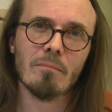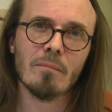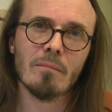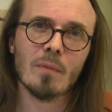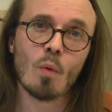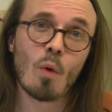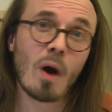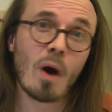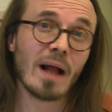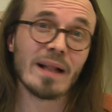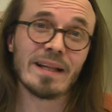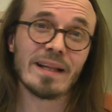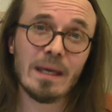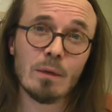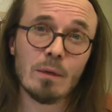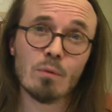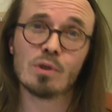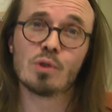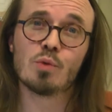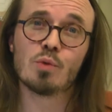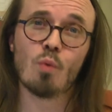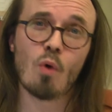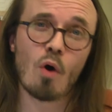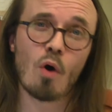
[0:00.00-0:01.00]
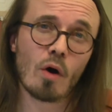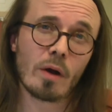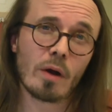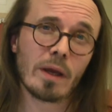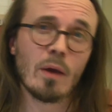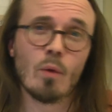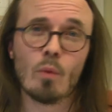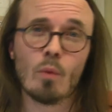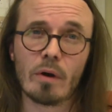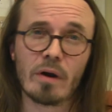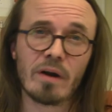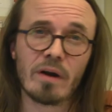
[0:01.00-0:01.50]
While he was
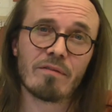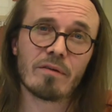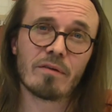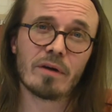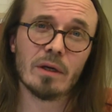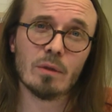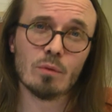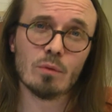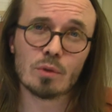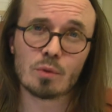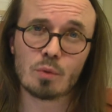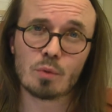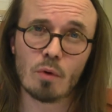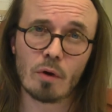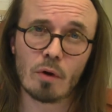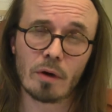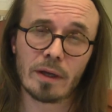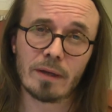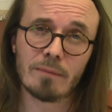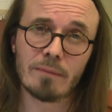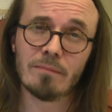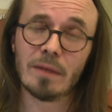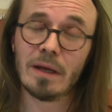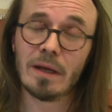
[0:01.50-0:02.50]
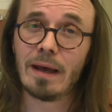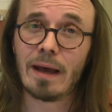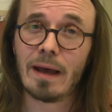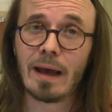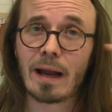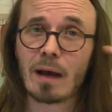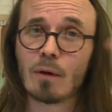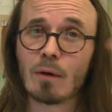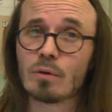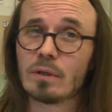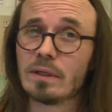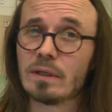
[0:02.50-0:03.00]
walking, wherever he was walking. And
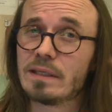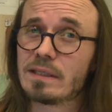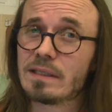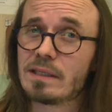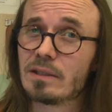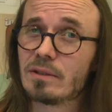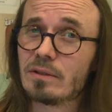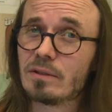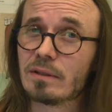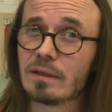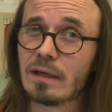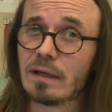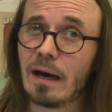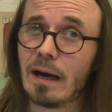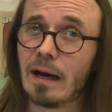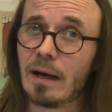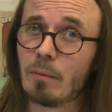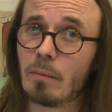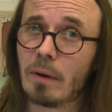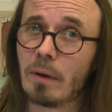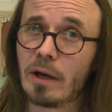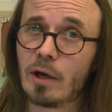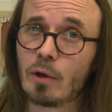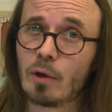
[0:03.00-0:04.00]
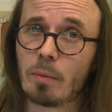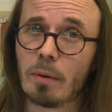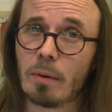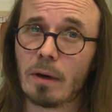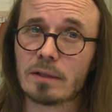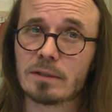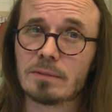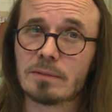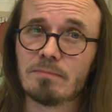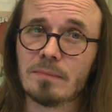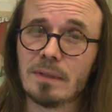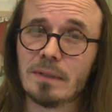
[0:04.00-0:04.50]
I would listen to the guy on my
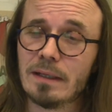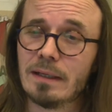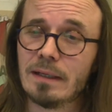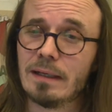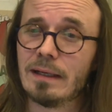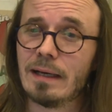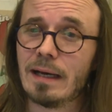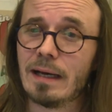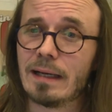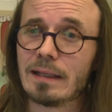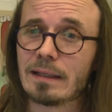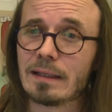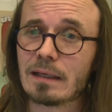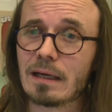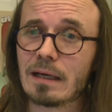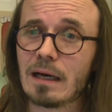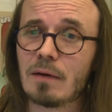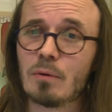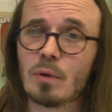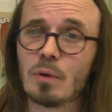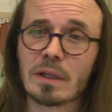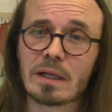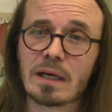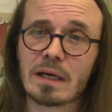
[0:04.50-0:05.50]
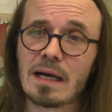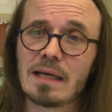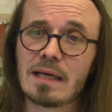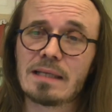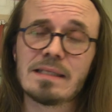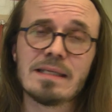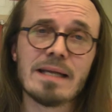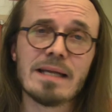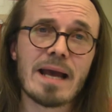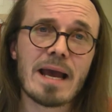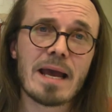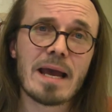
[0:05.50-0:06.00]
earpods. And the guy's
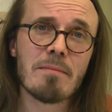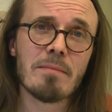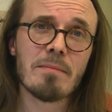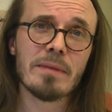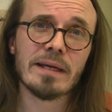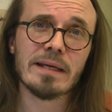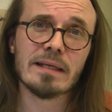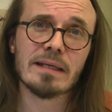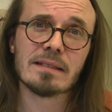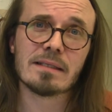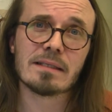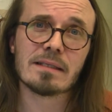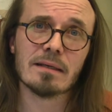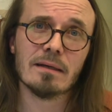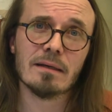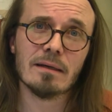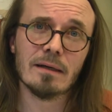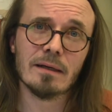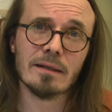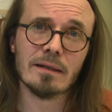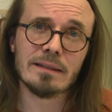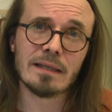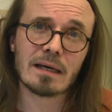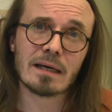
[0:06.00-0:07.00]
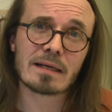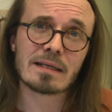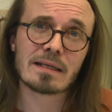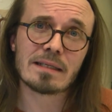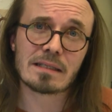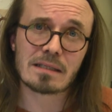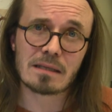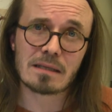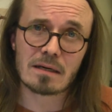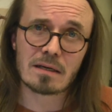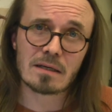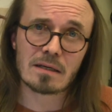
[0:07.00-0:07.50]
name is Jari
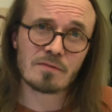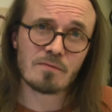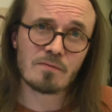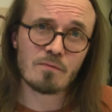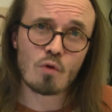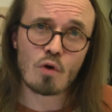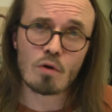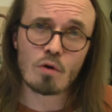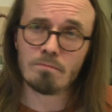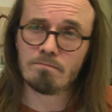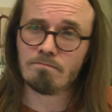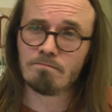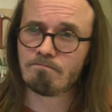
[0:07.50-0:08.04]
Sarasvuo.